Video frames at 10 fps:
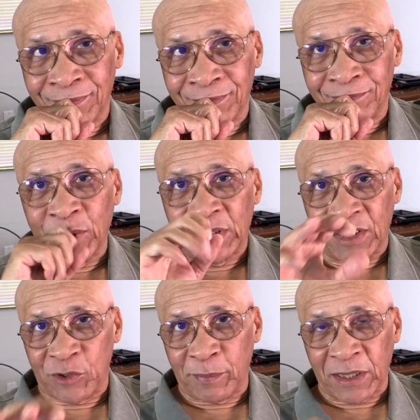But
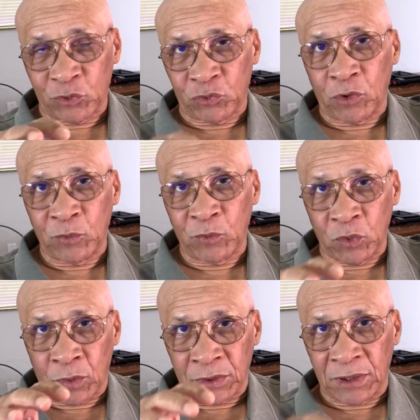expect Trump to
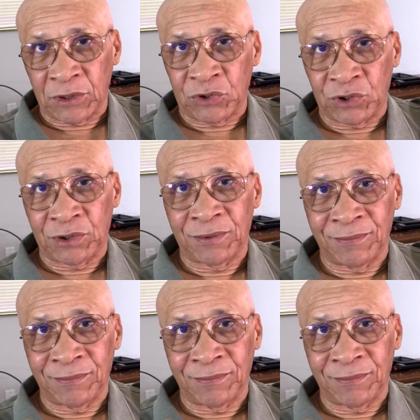unleash.